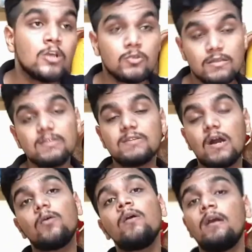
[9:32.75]
So this is
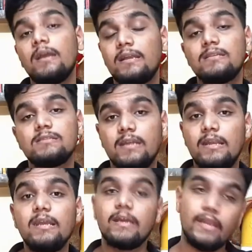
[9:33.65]
how it is
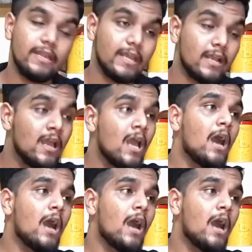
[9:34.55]
really creating.